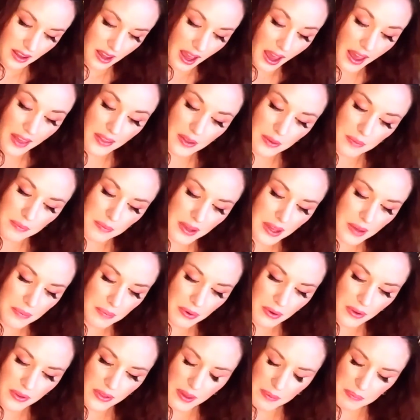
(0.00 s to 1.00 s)
And the
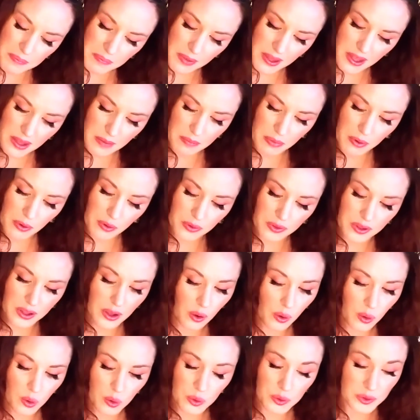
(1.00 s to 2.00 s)
people that peopled the
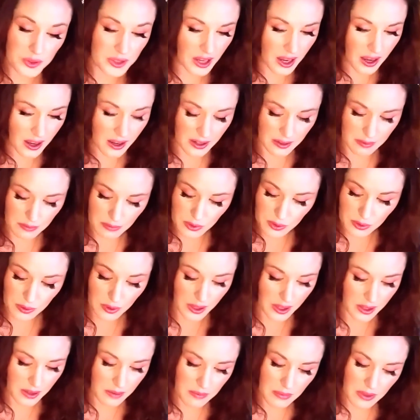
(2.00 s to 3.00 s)
old-time
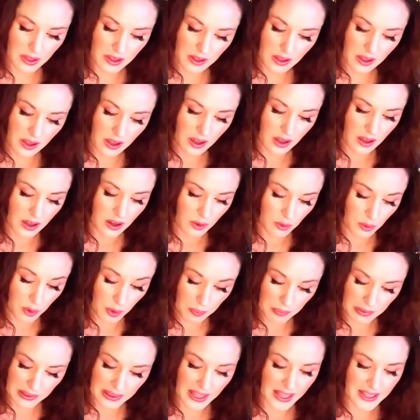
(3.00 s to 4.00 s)
dream were
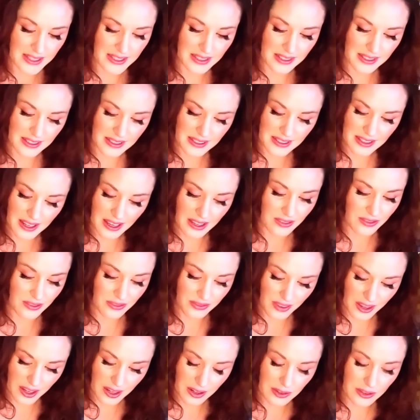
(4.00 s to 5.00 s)
pleasant and
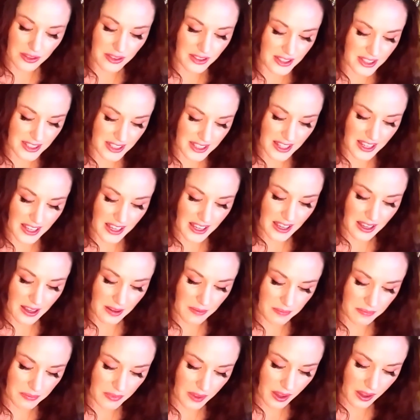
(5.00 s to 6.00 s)
fair to see,
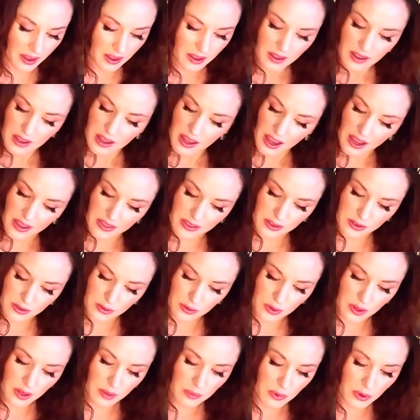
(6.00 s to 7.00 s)
and the
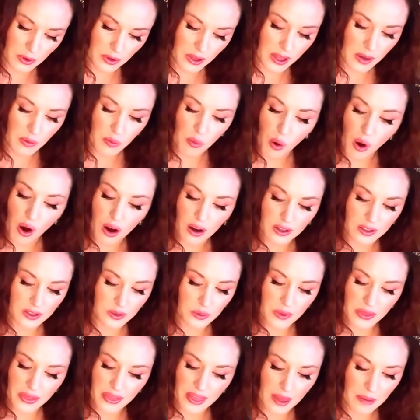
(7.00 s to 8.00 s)
dreamer, he walked
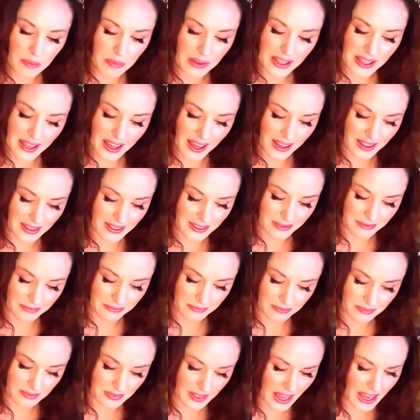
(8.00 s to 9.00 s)
with them again,
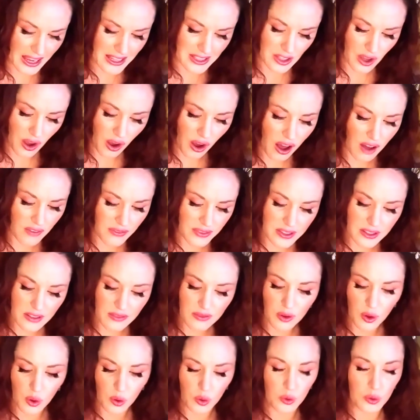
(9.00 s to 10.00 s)
as often
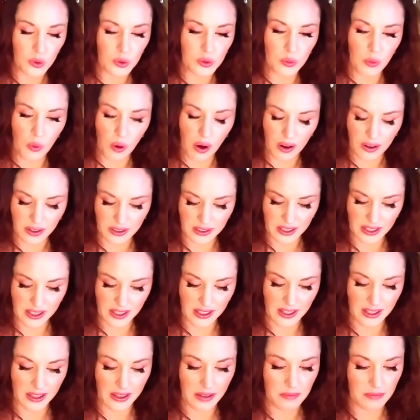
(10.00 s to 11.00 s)
of old walked
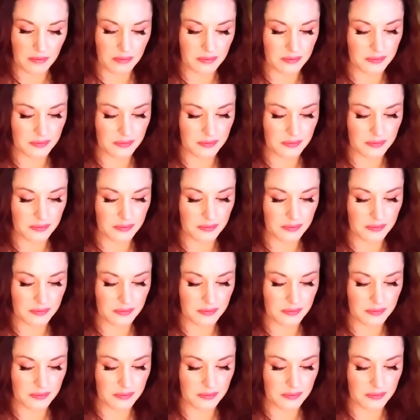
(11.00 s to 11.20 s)
he.